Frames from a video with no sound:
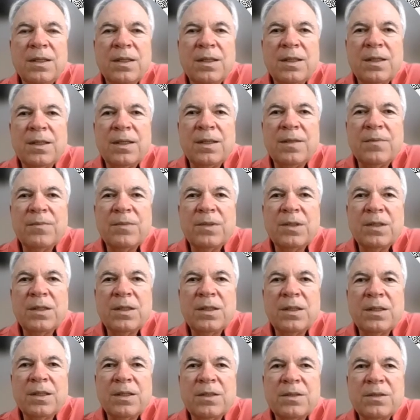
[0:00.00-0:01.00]

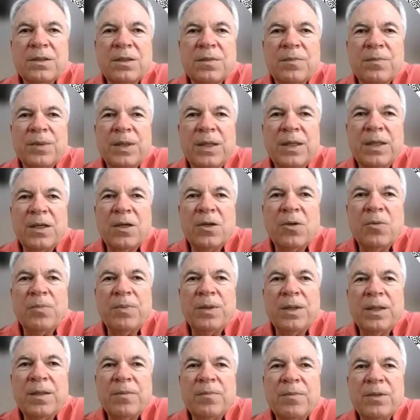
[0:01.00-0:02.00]
There's a big
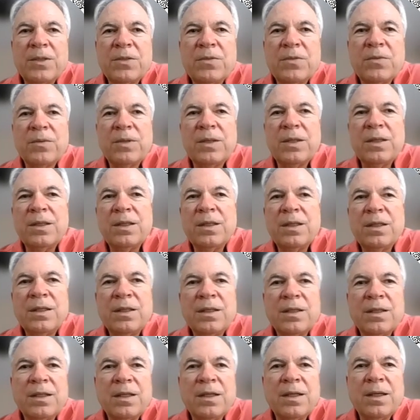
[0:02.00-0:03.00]
opening between
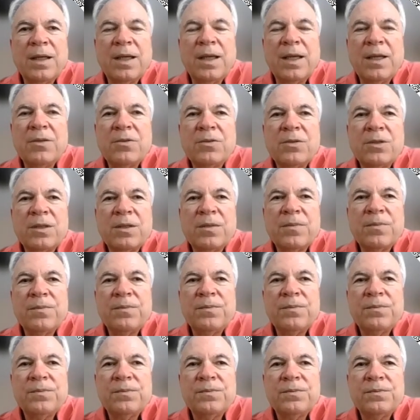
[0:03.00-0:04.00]
the atrium,
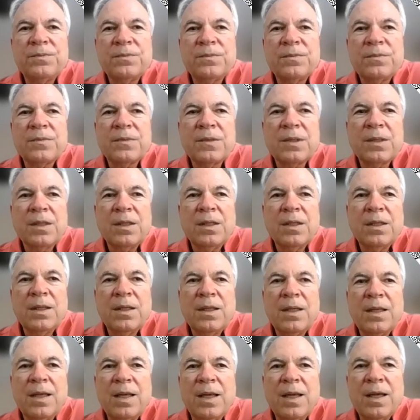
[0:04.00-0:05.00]

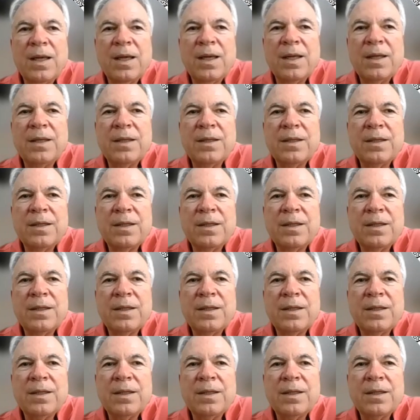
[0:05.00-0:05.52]
and